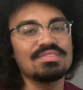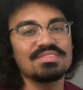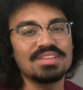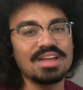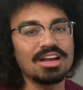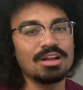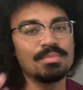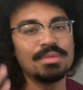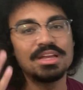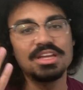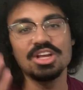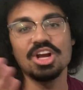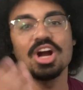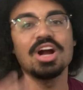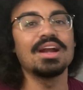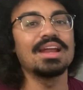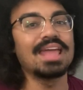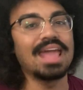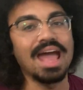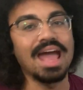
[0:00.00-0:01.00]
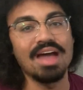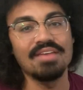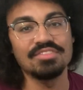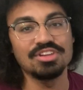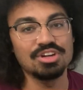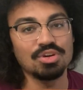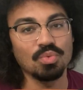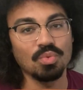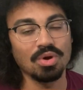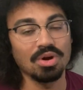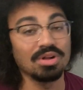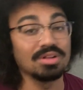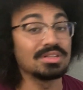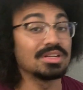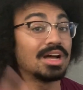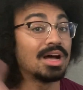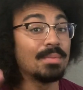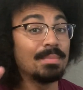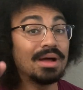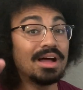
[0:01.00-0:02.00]
settlement you already have in your world,
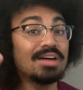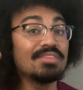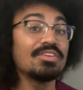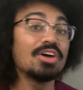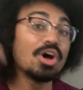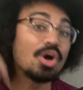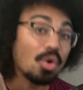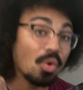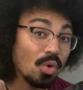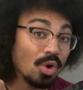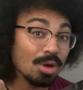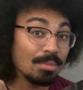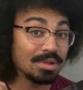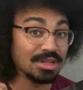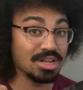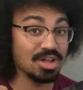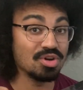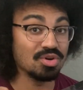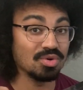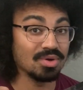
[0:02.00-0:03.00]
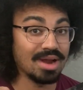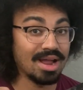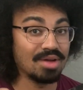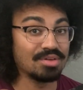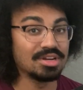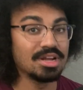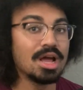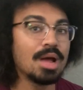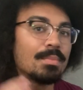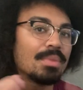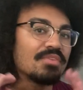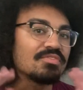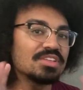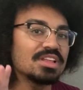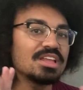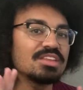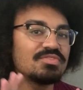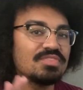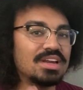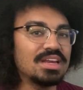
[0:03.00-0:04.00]
above or below ground. But for
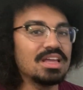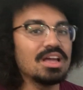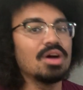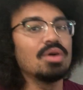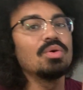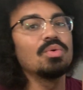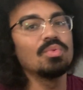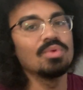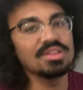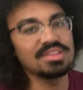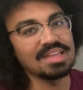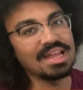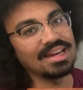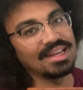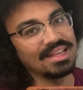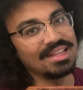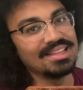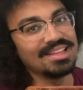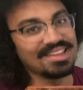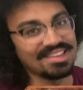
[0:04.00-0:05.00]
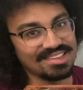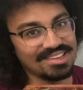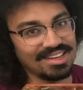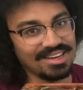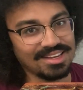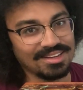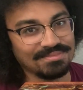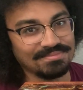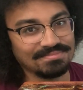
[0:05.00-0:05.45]
this video, we'll set it in this city.